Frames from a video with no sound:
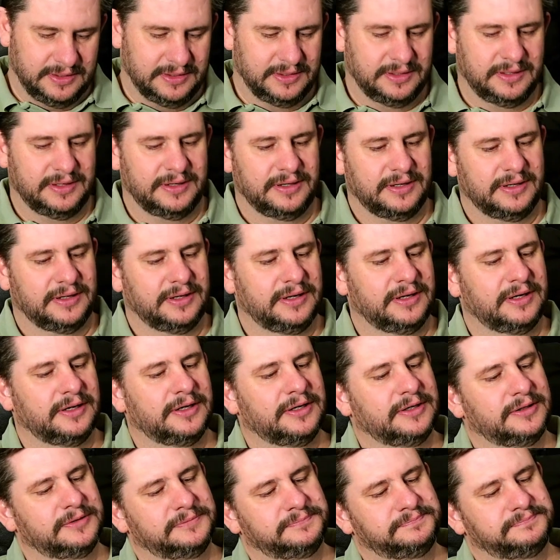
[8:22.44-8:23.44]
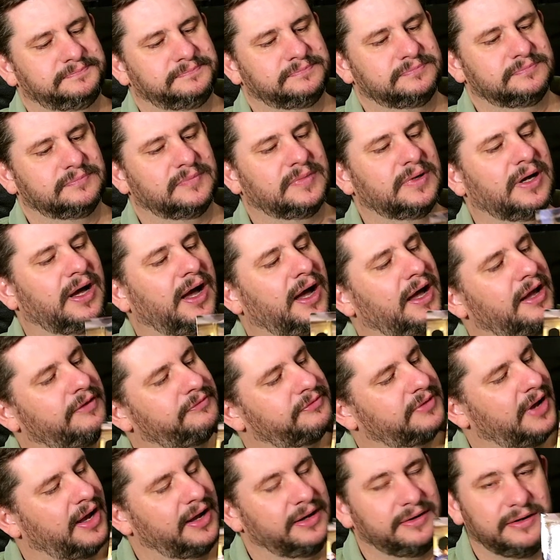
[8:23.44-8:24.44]
uh, I
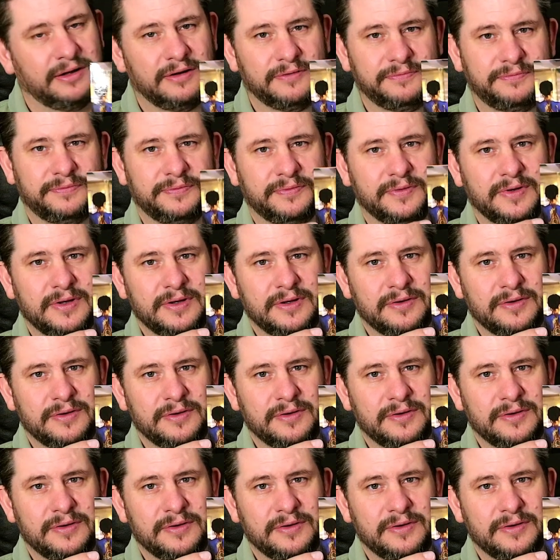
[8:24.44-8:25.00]
have kind of